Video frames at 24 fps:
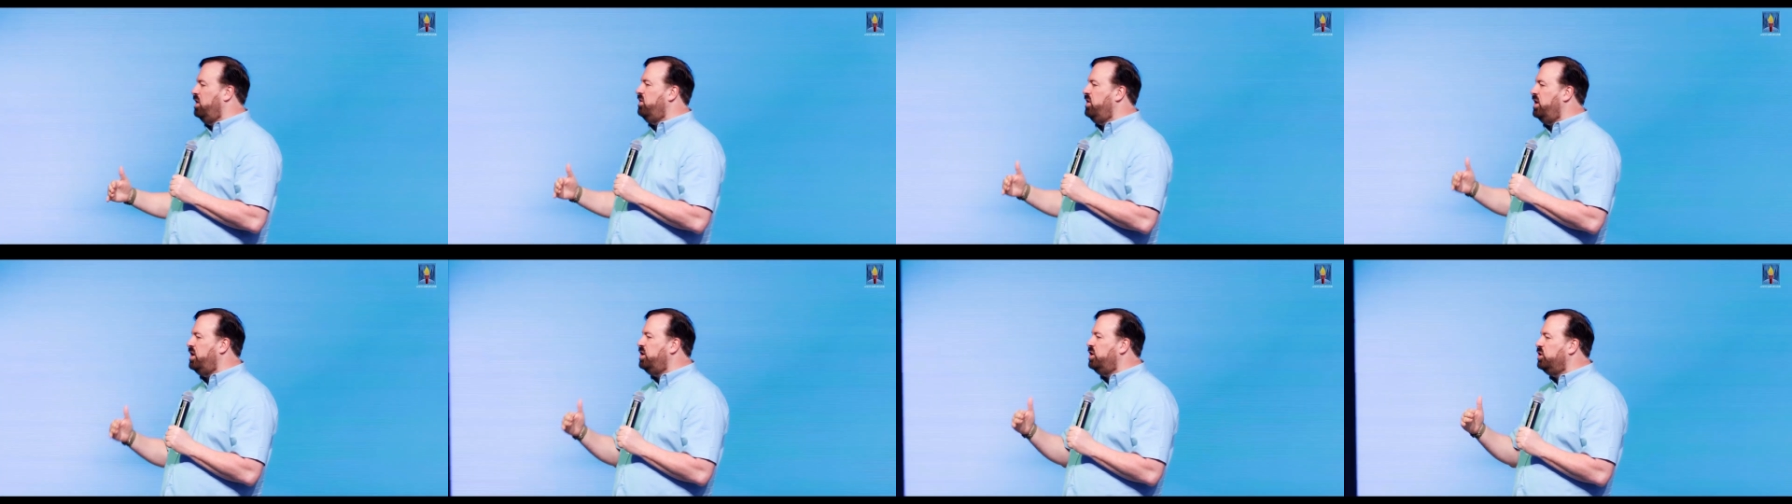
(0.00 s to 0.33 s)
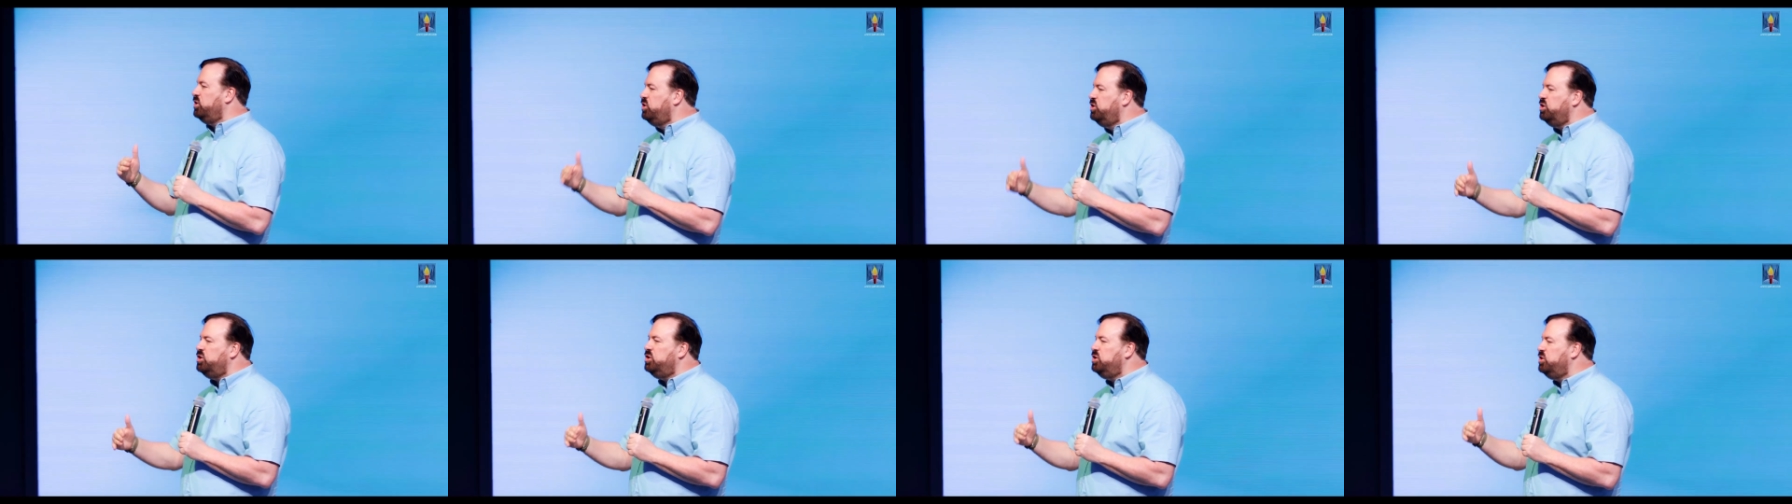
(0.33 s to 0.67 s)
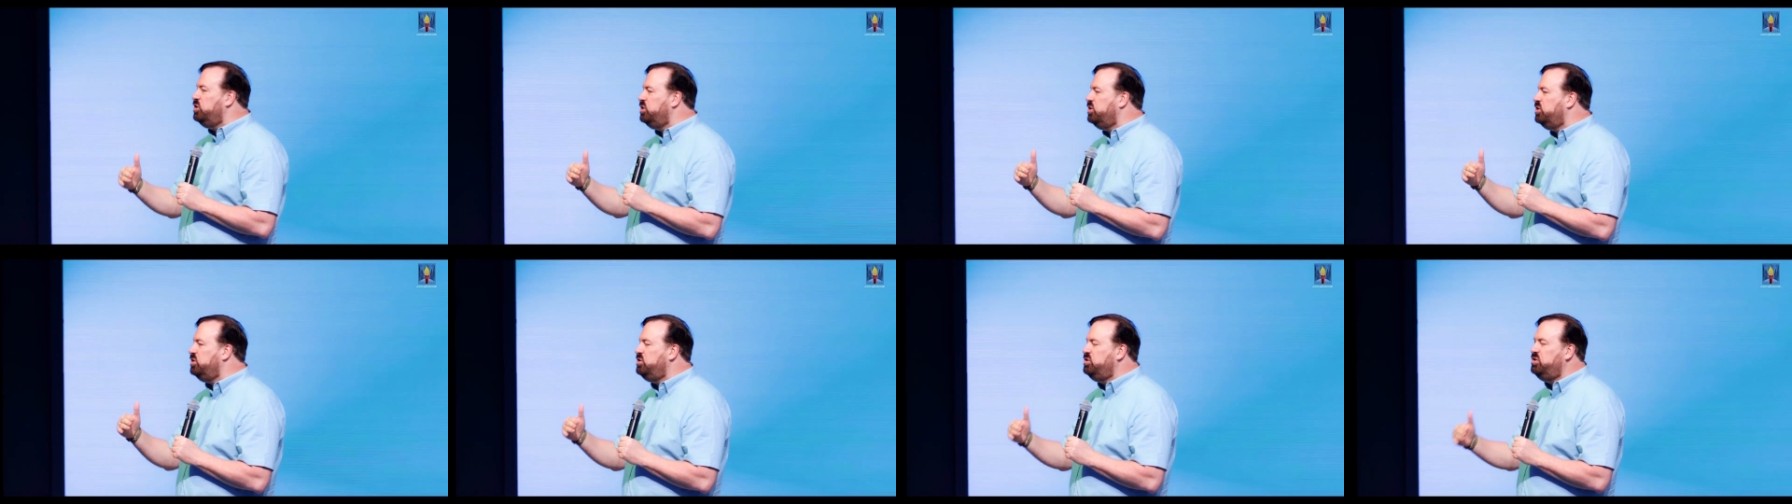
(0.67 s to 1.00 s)
than a
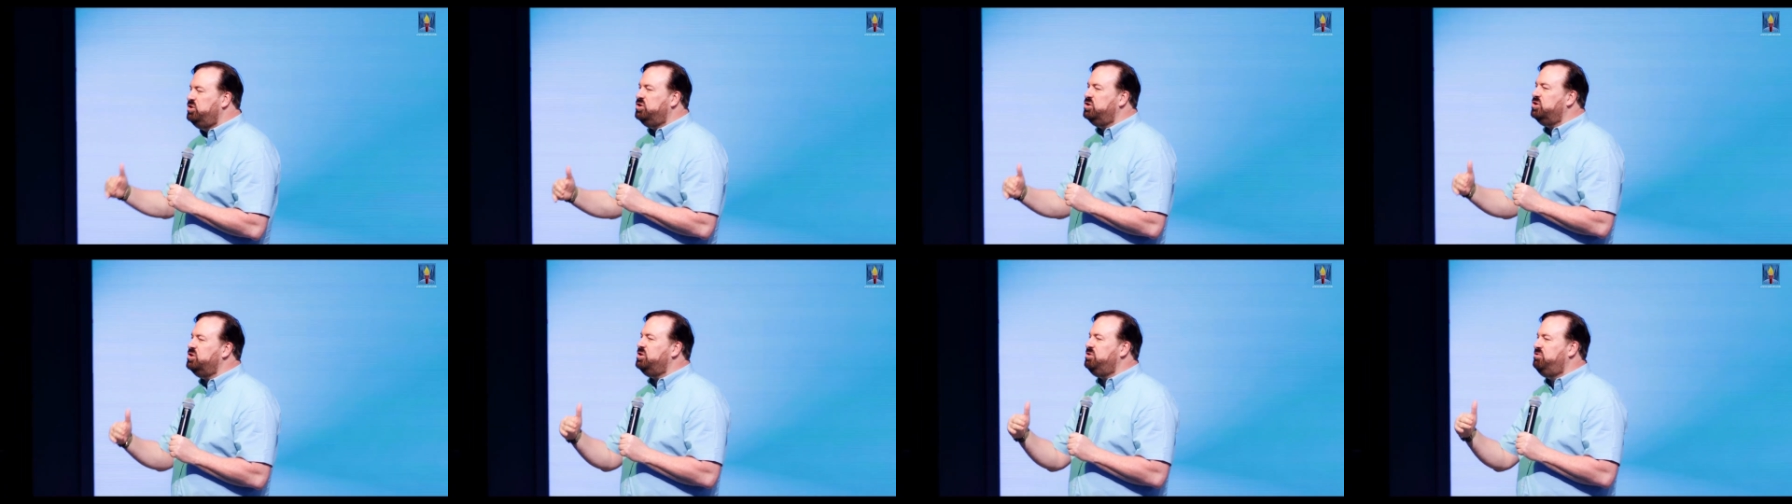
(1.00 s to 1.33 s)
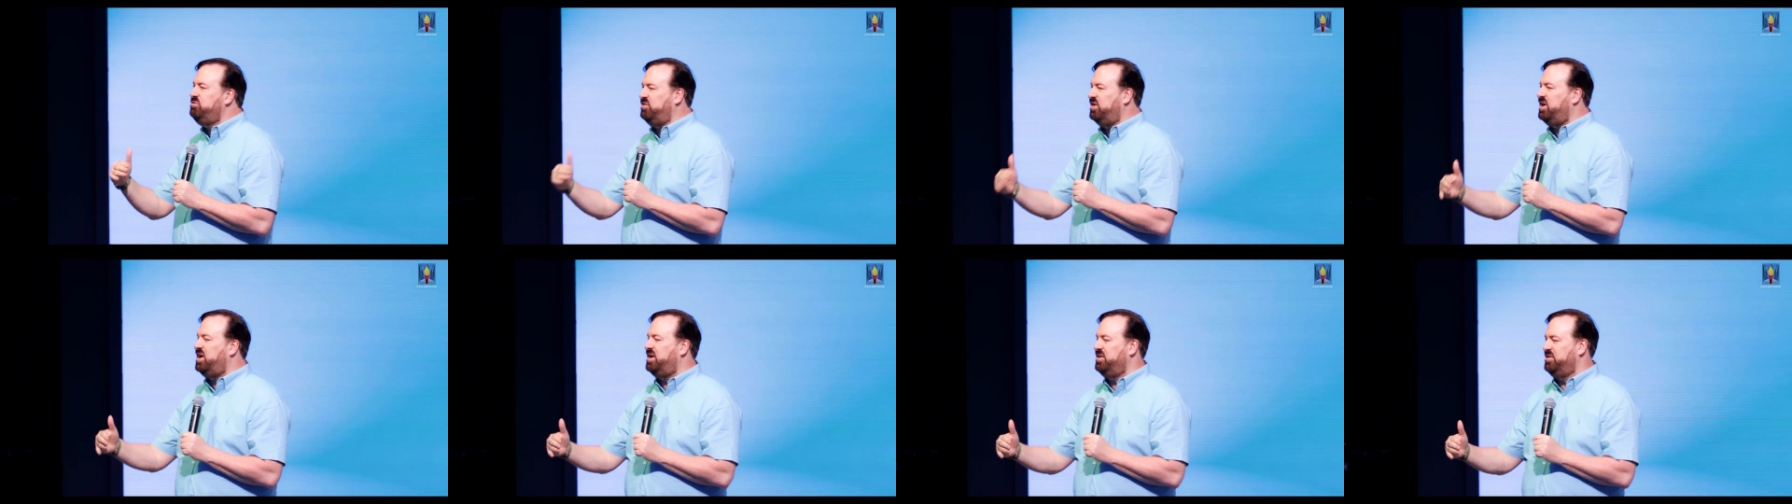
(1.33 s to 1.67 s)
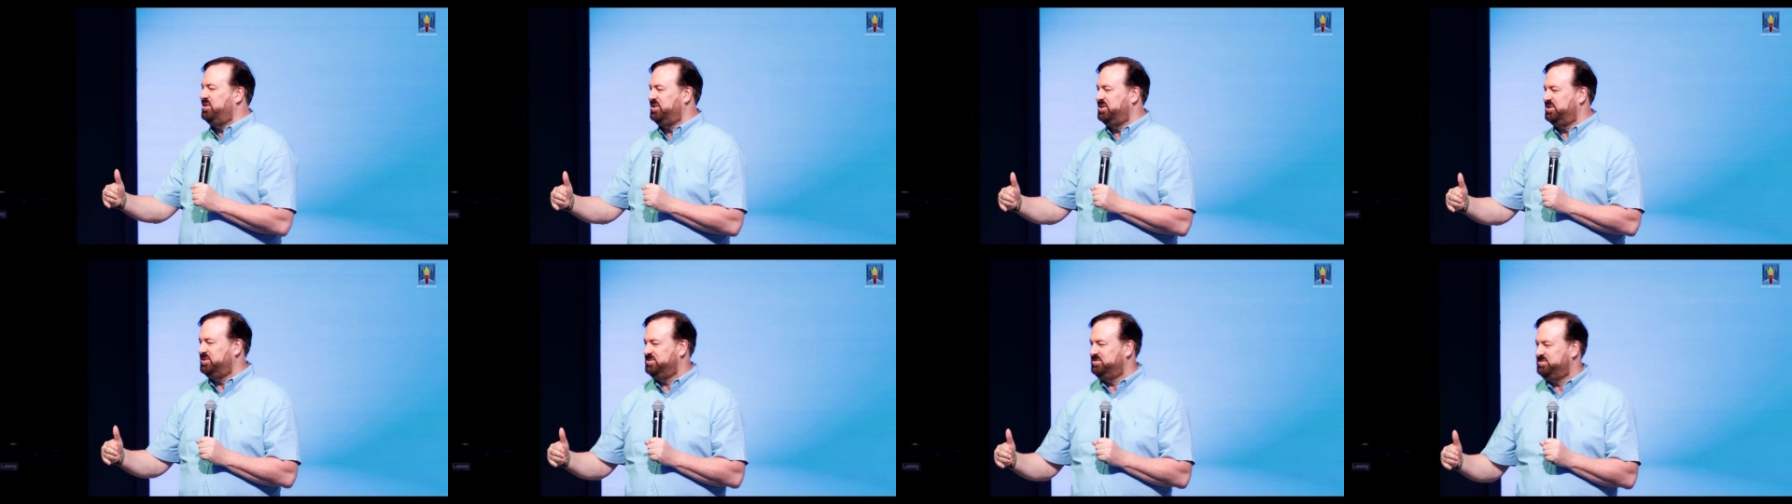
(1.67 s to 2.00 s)
good, good
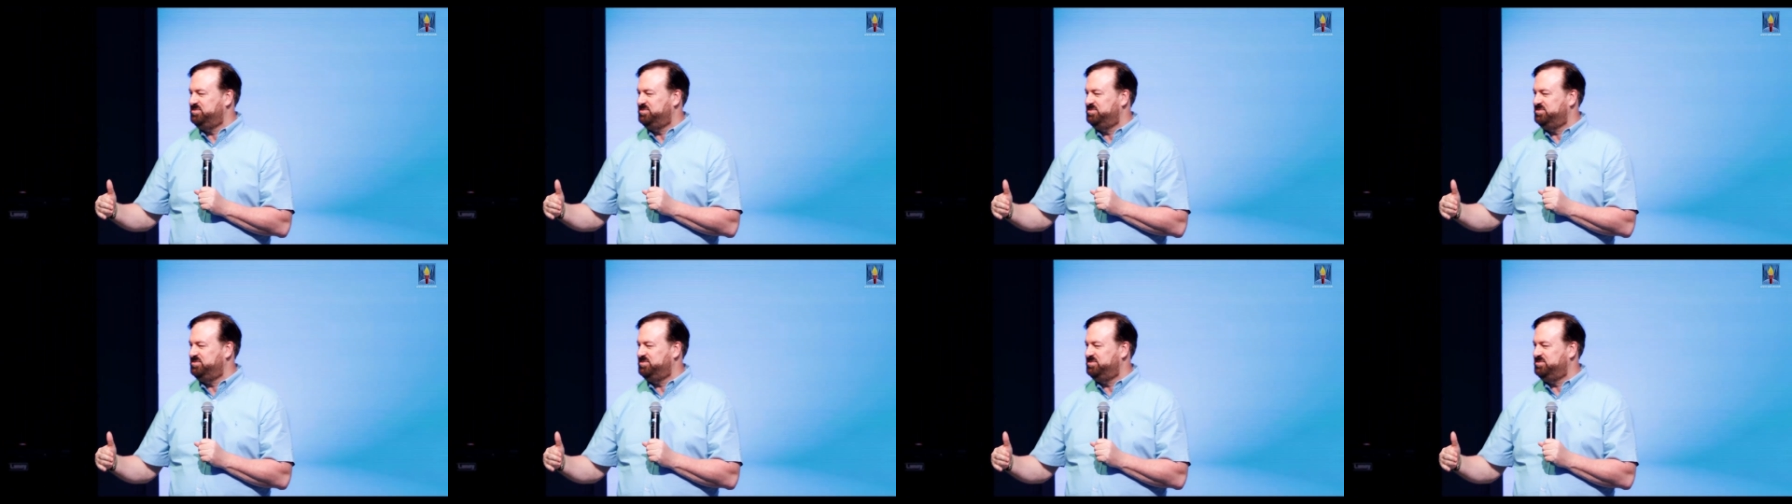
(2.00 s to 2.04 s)
father.